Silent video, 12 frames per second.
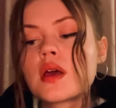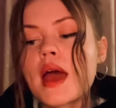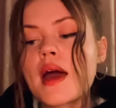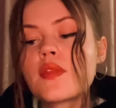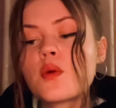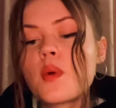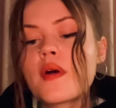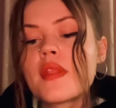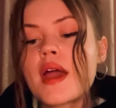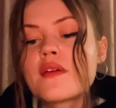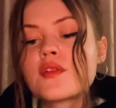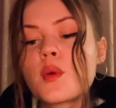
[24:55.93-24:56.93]
and the one
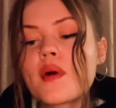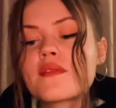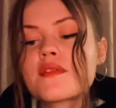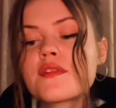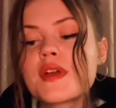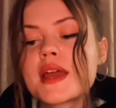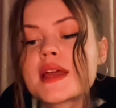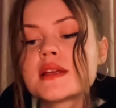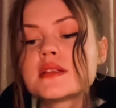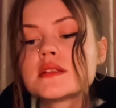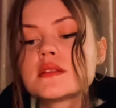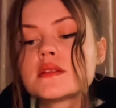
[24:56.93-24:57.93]
that everyone
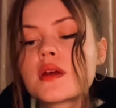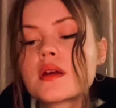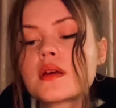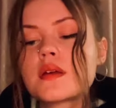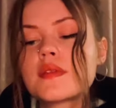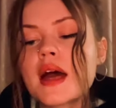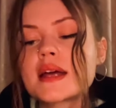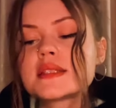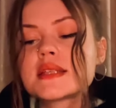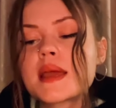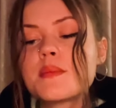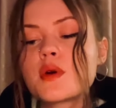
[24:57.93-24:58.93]
fears. That
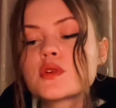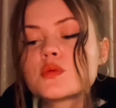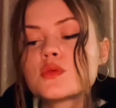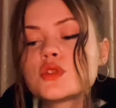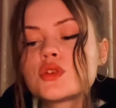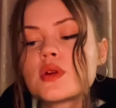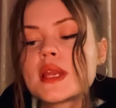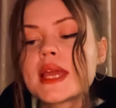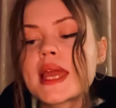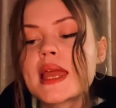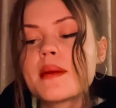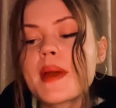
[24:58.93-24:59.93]
same boss will surely
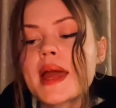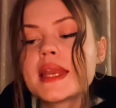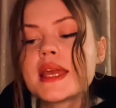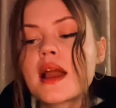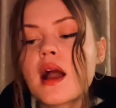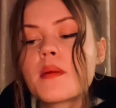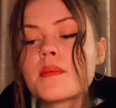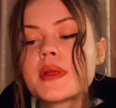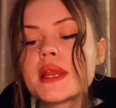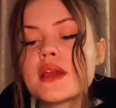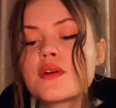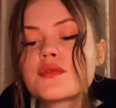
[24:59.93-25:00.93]
keep any
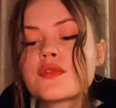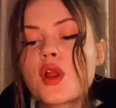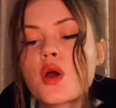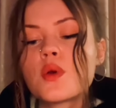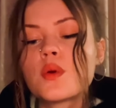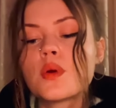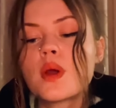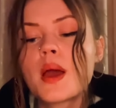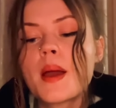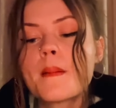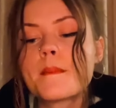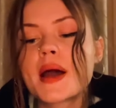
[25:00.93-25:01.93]
company afloat,
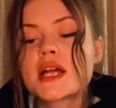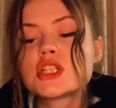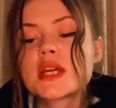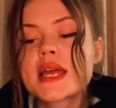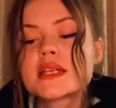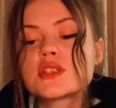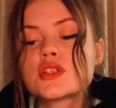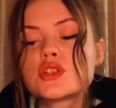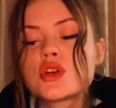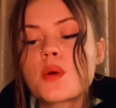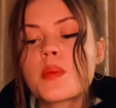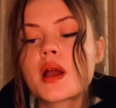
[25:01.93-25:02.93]
Badger gets the job